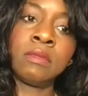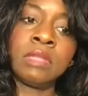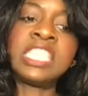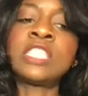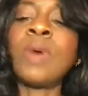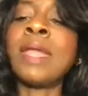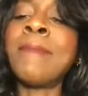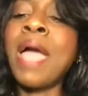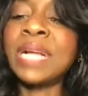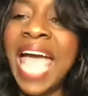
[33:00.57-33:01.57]
This is what
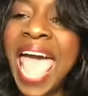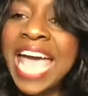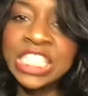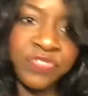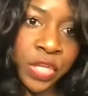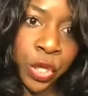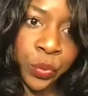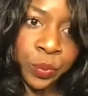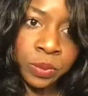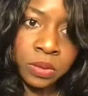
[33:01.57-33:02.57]
America has for
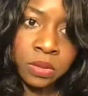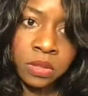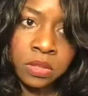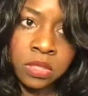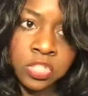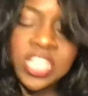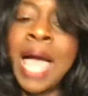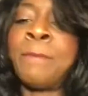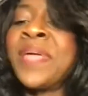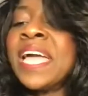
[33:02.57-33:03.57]
you. She
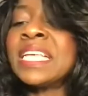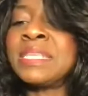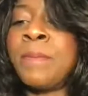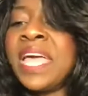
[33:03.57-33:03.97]
got billions and